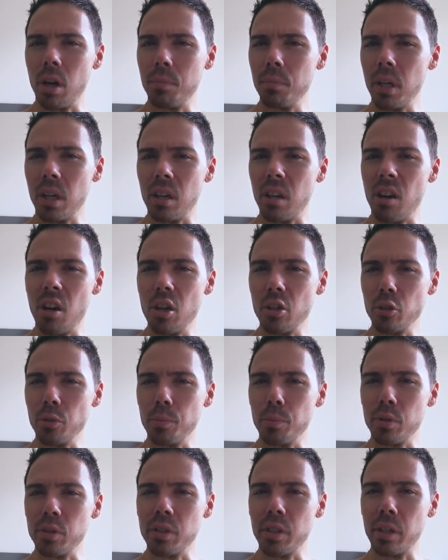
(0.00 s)
I'm not
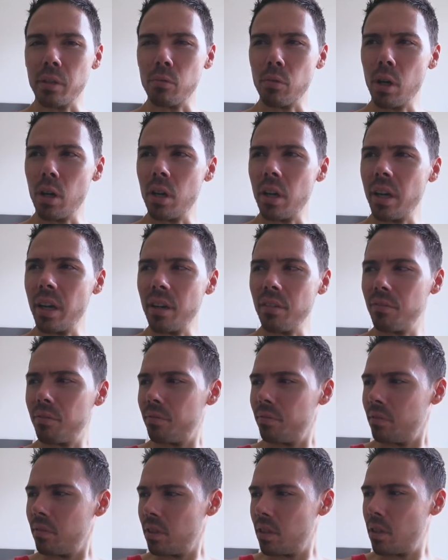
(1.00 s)
100% raw. I have
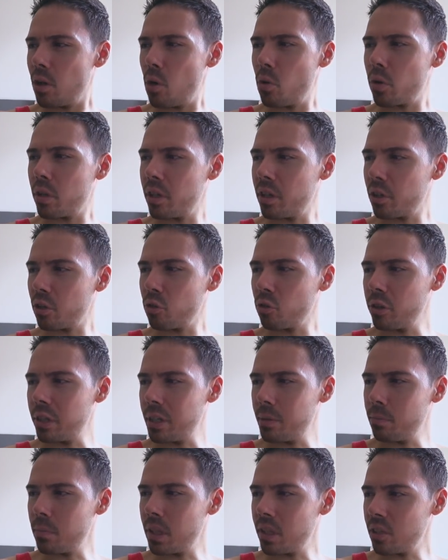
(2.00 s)
coconut
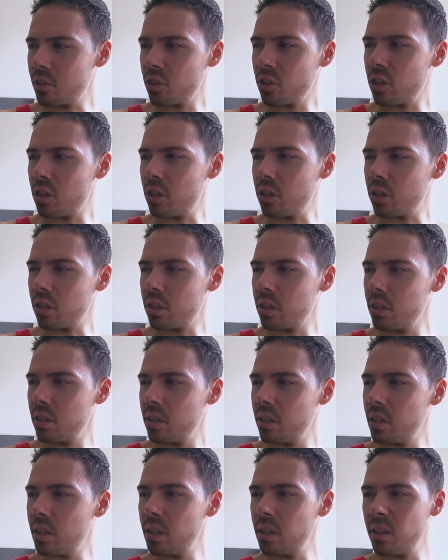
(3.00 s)
cream that's cooked
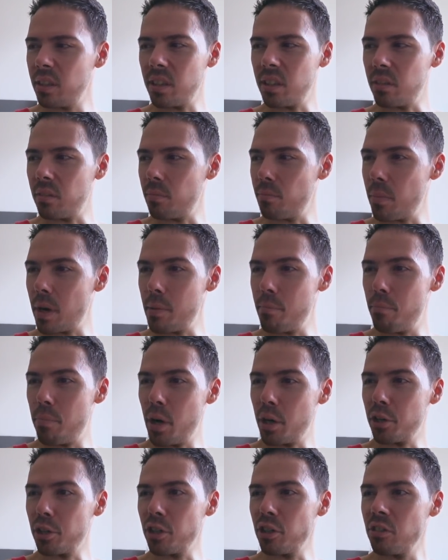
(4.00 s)
and my
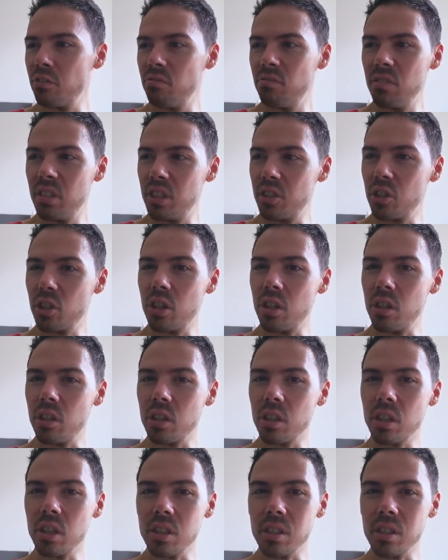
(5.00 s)
butter is cooked.